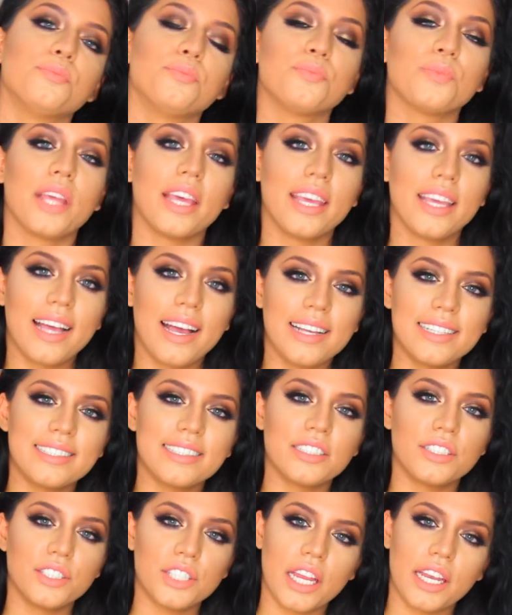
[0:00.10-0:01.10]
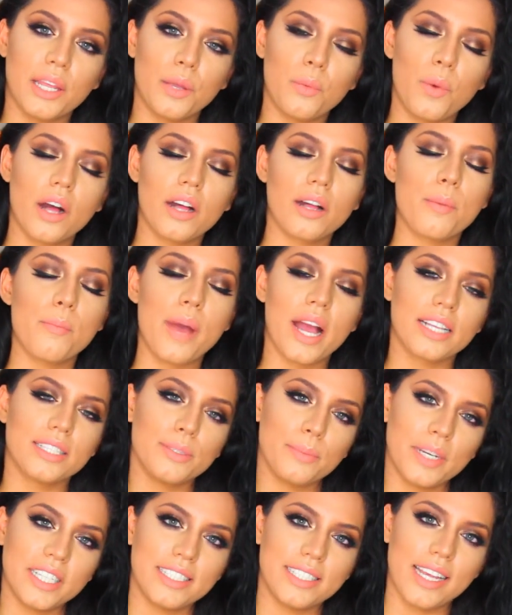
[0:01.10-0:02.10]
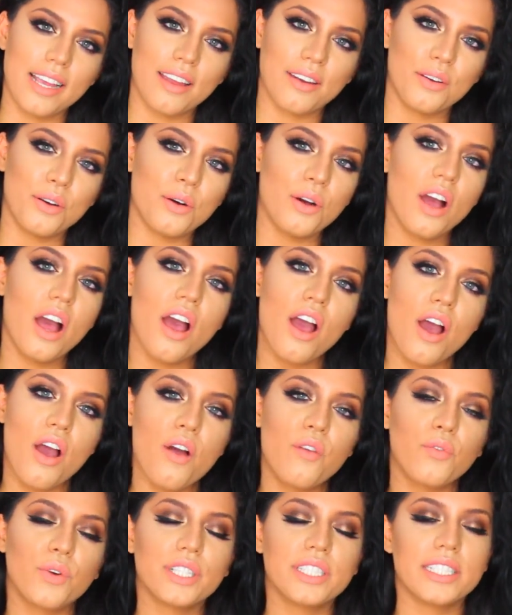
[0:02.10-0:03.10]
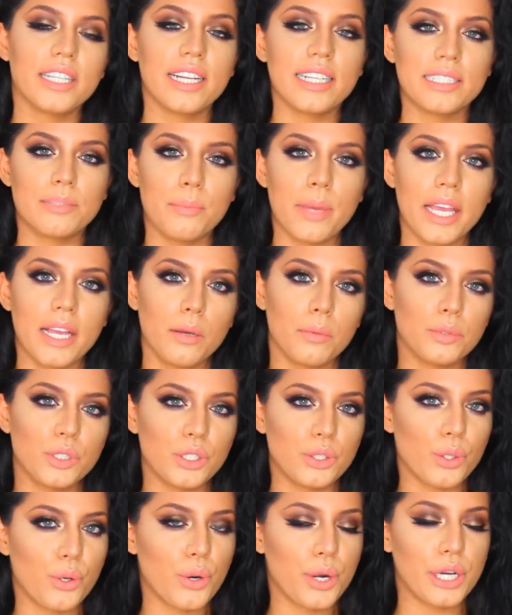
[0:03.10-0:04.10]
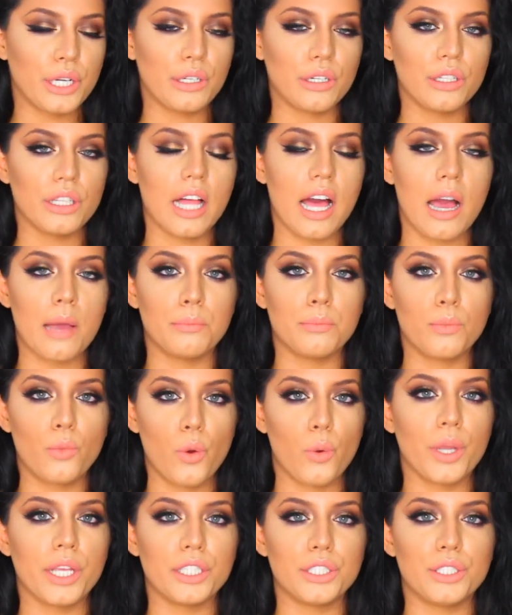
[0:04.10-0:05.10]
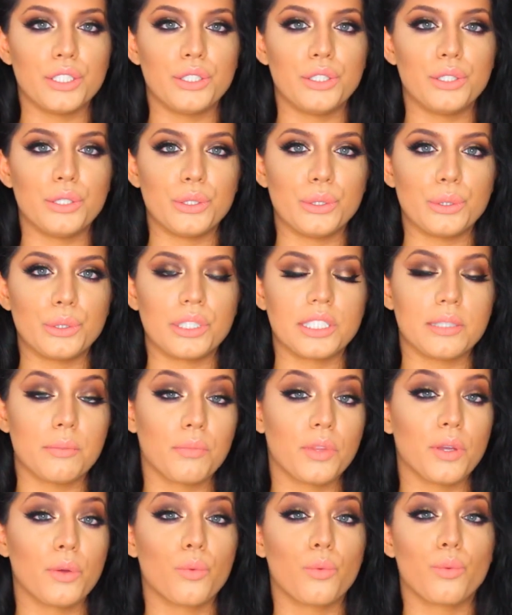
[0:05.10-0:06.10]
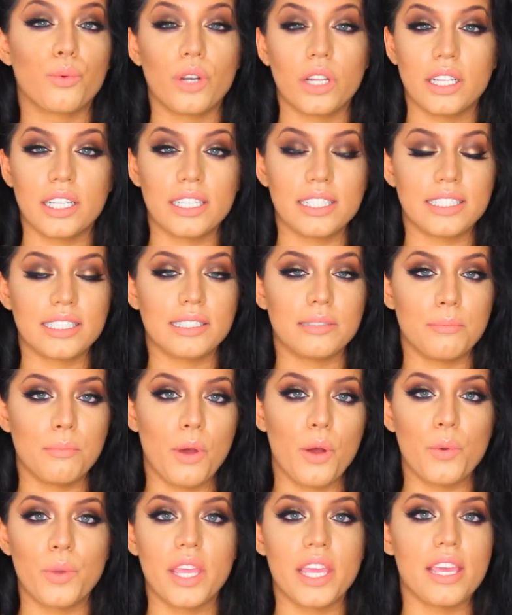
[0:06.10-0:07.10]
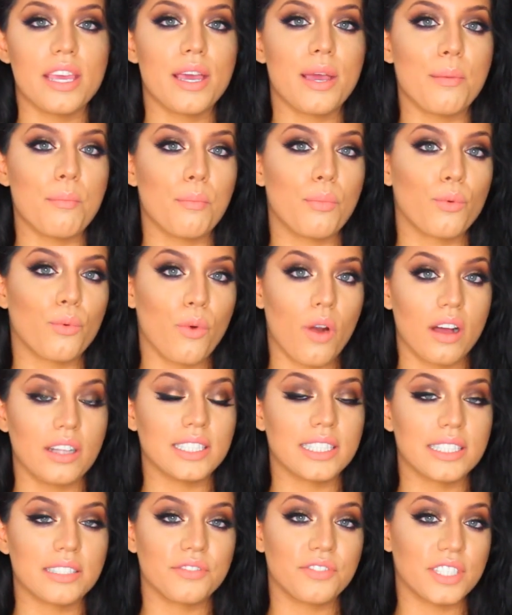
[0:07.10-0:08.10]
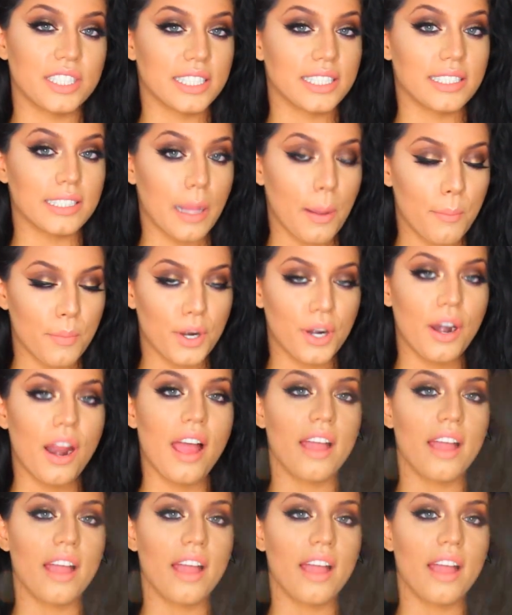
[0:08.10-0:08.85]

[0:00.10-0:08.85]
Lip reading: Hey guys, it's Jenny. Welcome back to my channel. For today's makeup tutorial, I'm going to do something really smoky and bronzed for summer.